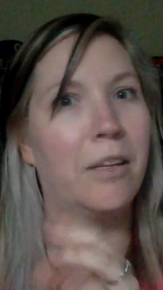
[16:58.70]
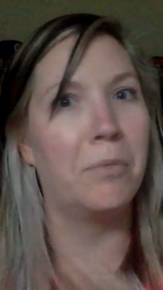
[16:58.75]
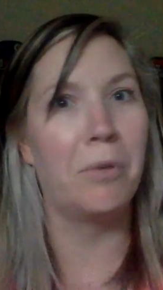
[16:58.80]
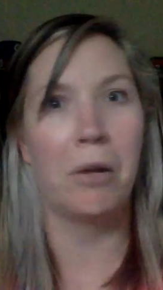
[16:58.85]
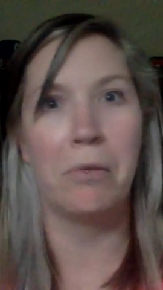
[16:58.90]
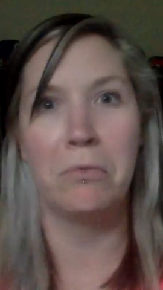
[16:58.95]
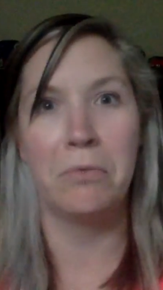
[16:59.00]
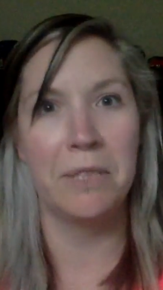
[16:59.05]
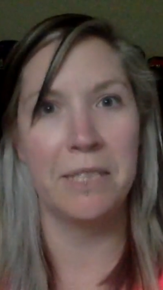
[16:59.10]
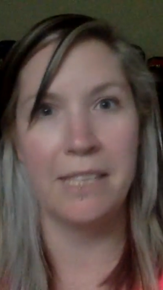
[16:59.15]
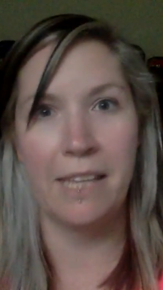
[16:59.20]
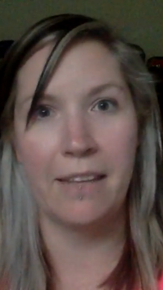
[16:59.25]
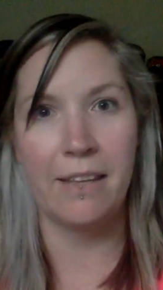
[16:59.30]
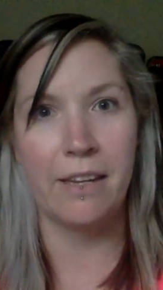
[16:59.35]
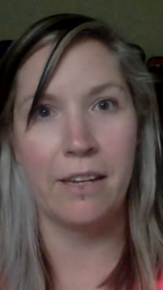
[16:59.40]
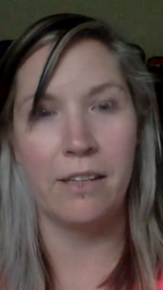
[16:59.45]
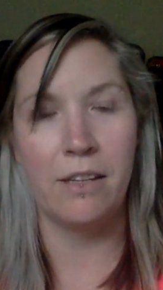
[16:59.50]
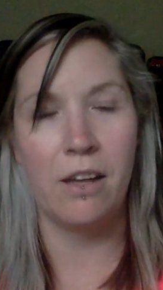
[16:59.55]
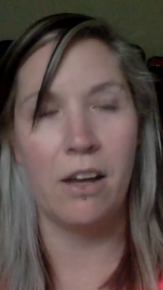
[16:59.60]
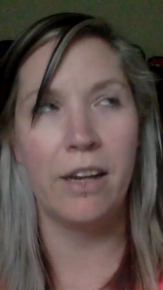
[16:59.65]
probably say that
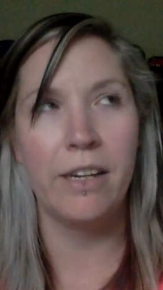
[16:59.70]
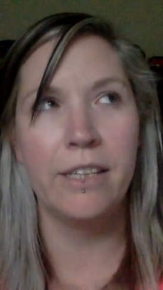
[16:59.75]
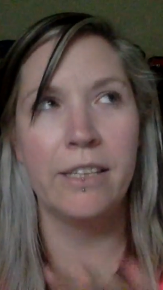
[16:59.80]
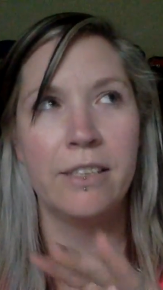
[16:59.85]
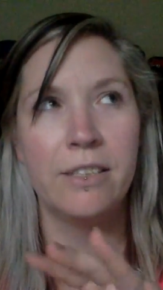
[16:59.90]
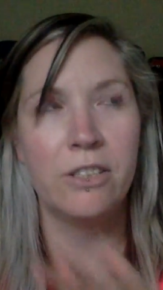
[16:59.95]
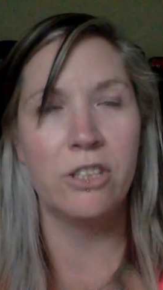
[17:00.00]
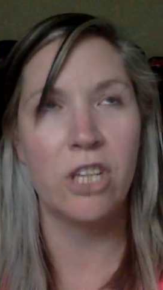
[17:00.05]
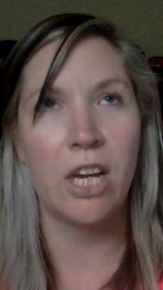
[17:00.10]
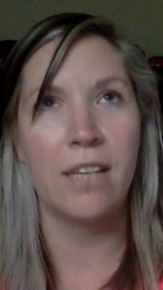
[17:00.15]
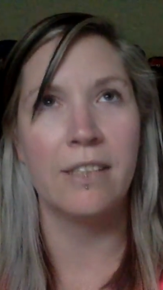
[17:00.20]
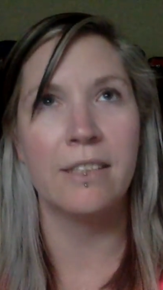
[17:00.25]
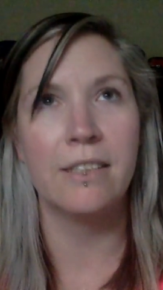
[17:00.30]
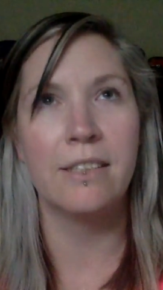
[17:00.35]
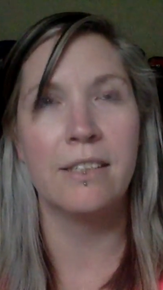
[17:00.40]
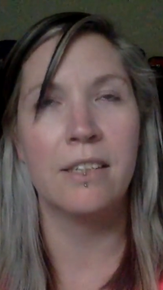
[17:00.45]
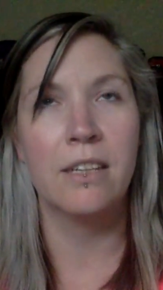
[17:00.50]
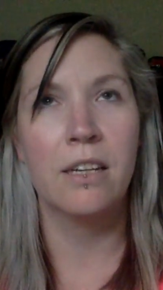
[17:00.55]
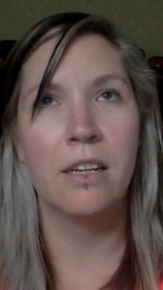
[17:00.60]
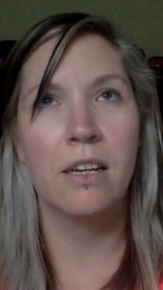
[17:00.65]
a lot. It's
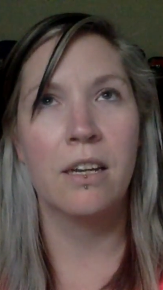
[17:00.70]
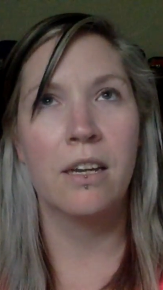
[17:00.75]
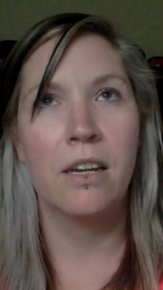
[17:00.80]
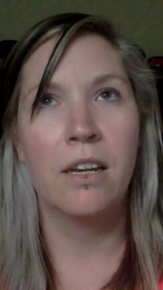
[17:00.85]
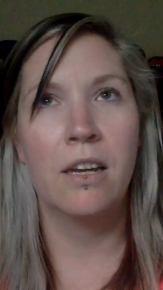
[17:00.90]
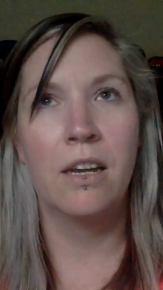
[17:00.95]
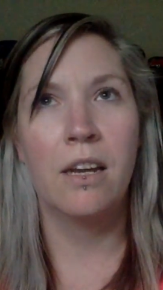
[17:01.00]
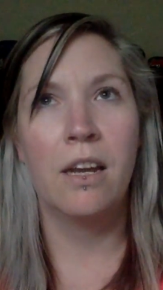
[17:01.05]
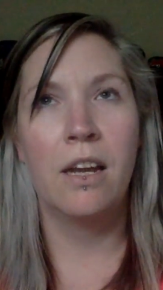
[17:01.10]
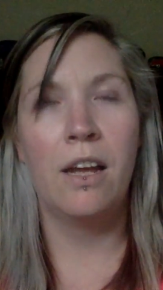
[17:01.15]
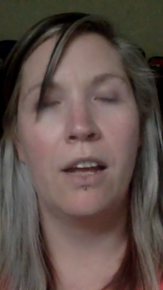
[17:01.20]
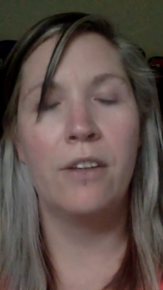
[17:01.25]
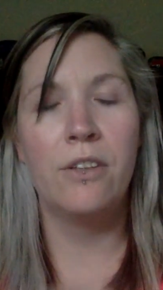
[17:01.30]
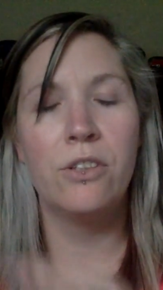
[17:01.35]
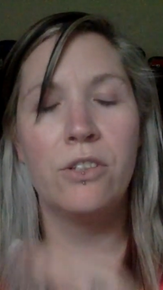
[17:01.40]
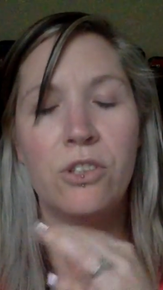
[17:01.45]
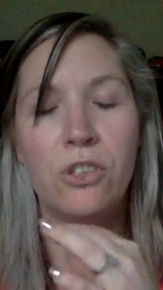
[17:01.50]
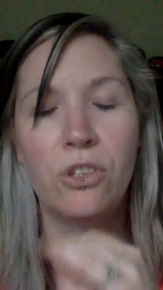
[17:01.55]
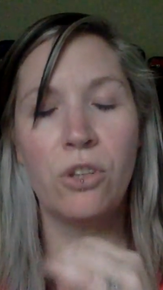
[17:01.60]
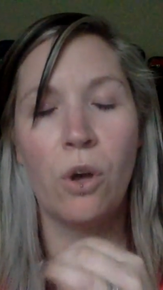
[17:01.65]
just
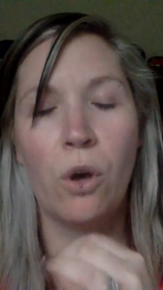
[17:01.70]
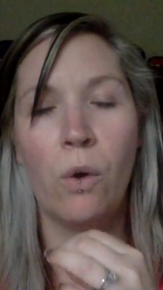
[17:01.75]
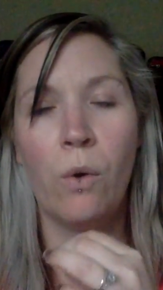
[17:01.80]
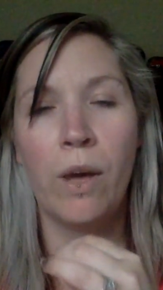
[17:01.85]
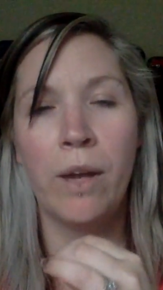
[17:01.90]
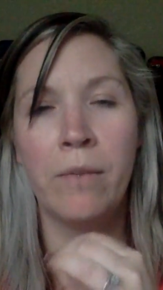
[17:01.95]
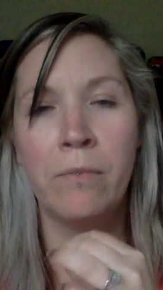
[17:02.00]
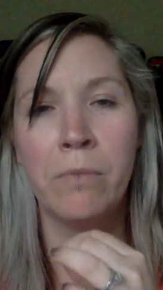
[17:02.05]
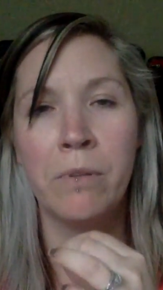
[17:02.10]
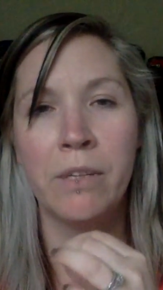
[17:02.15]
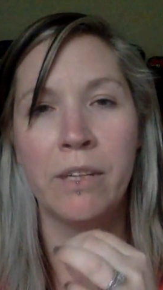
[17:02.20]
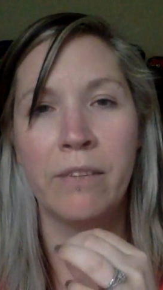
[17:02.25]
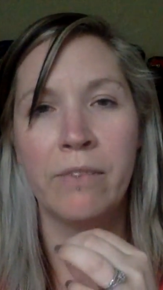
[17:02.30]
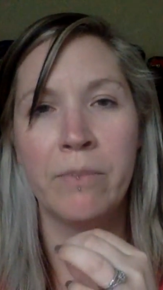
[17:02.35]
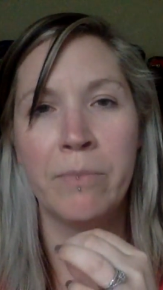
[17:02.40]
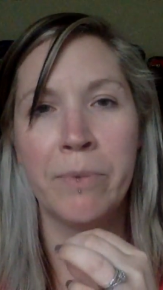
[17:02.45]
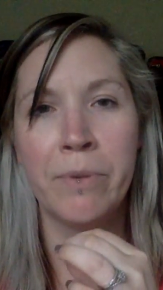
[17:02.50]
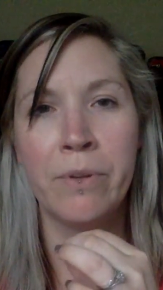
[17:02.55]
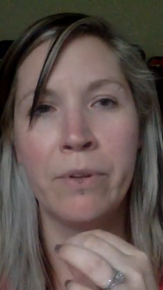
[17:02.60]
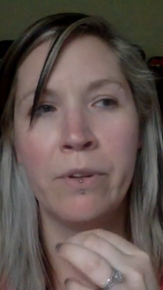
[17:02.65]
so
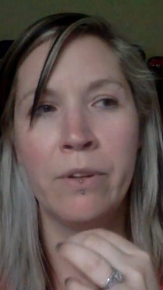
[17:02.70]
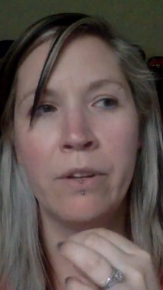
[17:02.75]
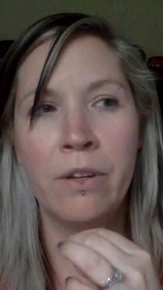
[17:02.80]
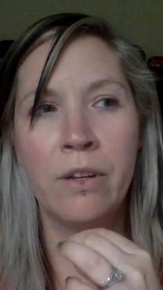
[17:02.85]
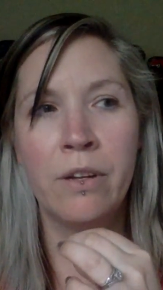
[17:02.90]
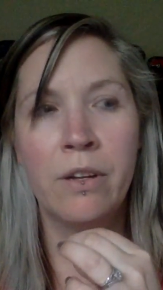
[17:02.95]
unbelievable.